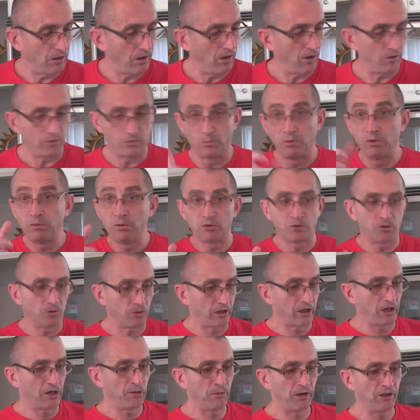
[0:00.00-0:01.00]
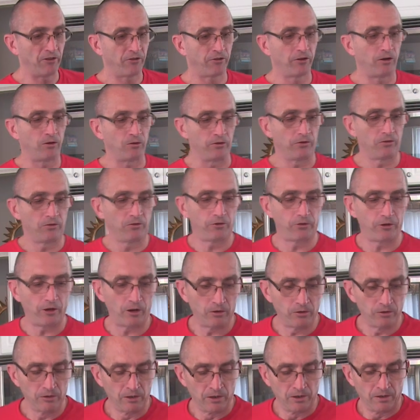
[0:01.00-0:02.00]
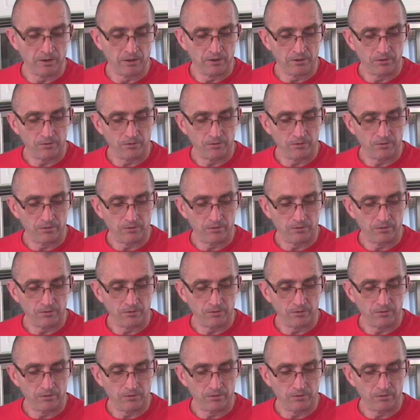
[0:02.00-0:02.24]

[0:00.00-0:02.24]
So we were talking about salt. So